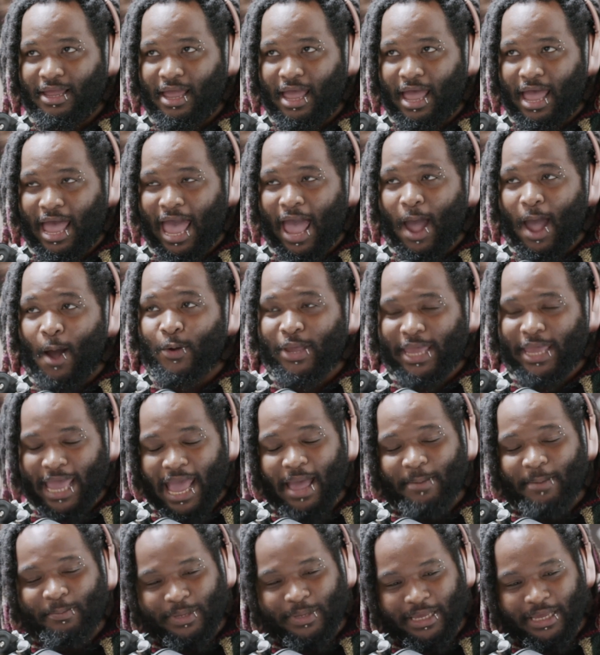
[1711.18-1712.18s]
how
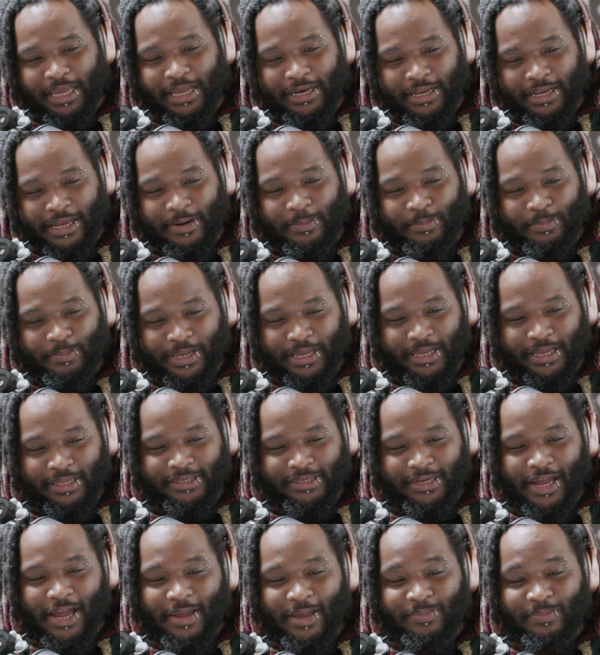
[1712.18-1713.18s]
campy it can be at
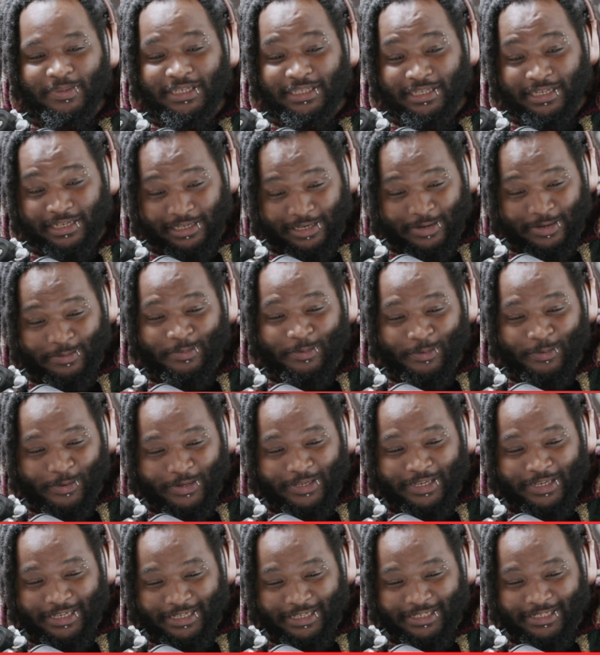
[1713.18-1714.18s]
times,
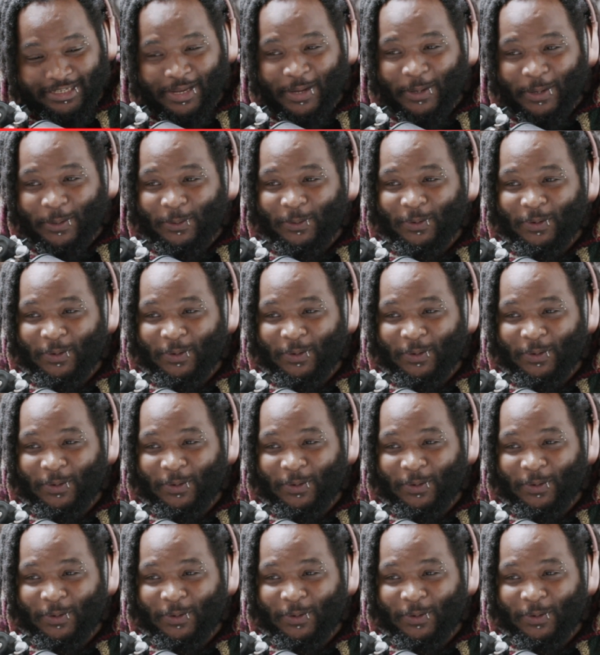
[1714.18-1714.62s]
deliberately so.